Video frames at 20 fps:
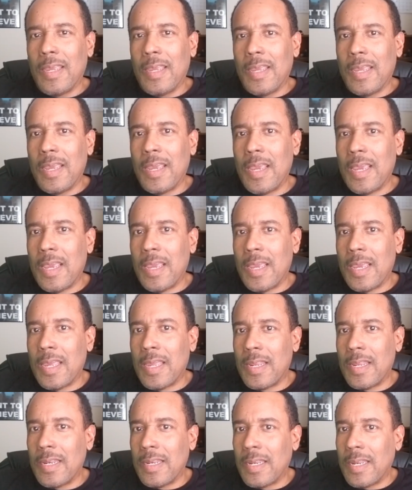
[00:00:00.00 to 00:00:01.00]

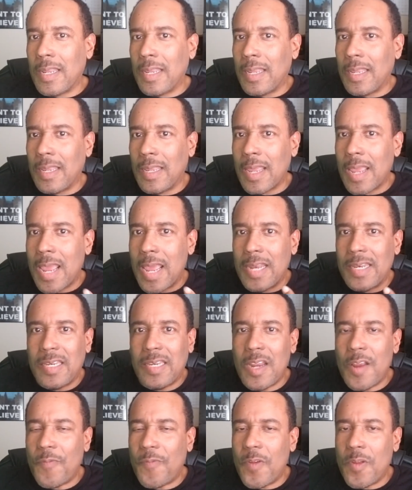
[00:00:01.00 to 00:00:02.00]
and at
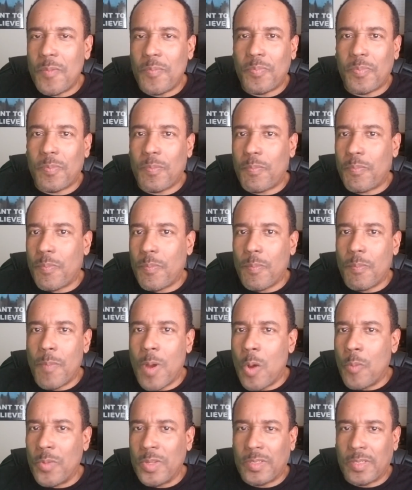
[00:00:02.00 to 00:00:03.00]
different
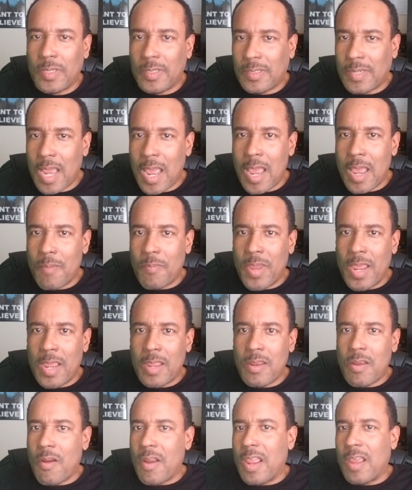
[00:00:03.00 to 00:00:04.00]
moments in time,
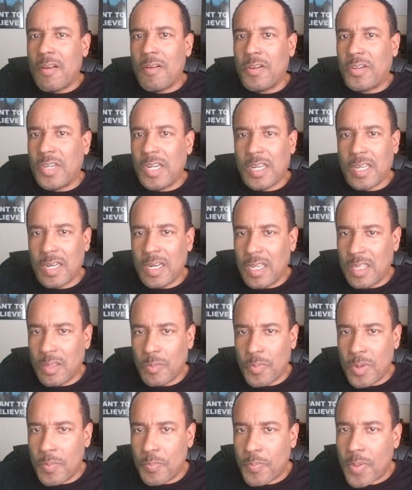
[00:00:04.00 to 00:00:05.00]
man, your energy can either
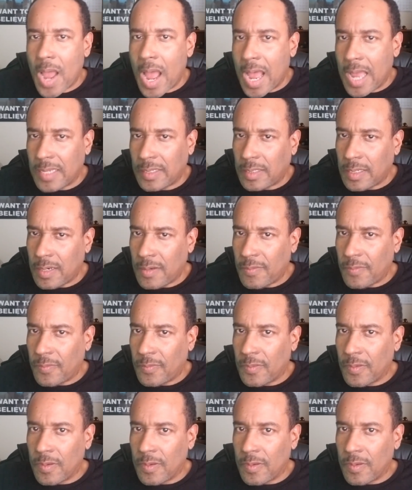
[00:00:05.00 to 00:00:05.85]
be positive